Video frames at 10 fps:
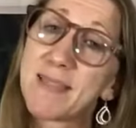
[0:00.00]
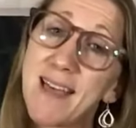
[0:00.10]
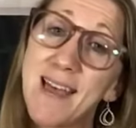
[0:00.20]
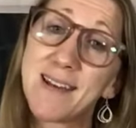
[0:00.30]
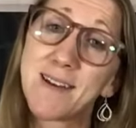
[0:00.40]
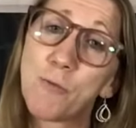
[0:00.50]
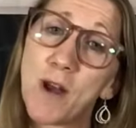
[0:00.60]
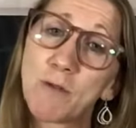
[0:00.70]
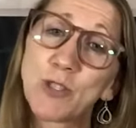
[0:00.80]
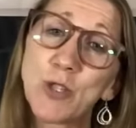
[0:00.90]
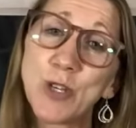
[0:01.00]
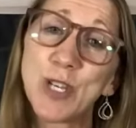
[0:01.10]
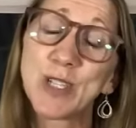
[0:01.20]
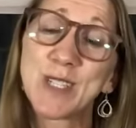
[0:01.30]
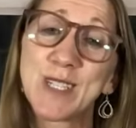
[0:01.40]
But then when I was 2
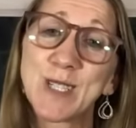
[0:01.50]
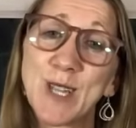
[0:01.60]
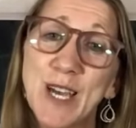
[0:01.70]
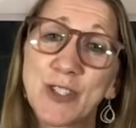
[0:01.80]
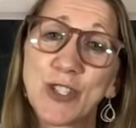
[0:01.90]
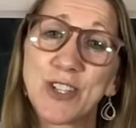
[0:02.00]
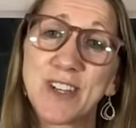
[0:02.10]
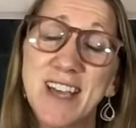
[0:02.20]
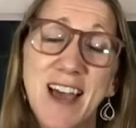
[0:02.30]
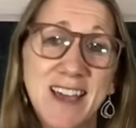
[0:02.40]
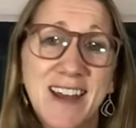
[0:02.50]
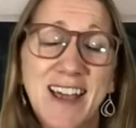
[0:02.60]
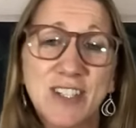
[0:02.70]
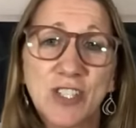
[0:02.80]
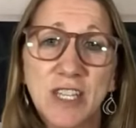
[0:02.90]
years into that journey, I had
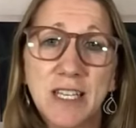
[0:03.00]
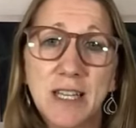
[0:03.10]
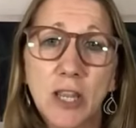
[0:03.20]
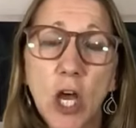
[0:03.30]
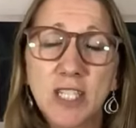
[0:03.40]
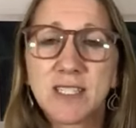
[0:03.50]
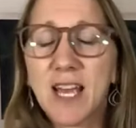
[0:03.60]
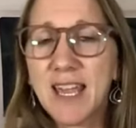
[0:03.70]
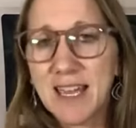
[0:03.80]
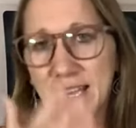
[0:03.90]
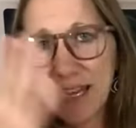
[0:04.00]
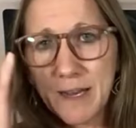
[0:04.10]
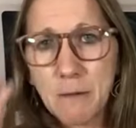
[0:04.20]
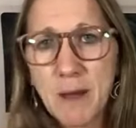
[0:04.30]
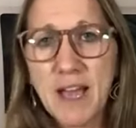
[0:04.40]
actually lost sight
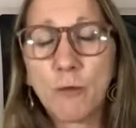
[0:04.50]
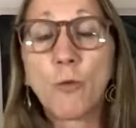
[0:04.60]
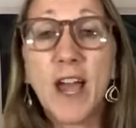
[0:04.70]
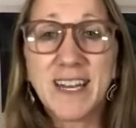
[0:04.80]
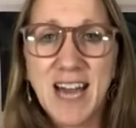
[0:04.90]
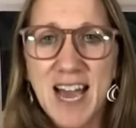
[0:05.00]
in my right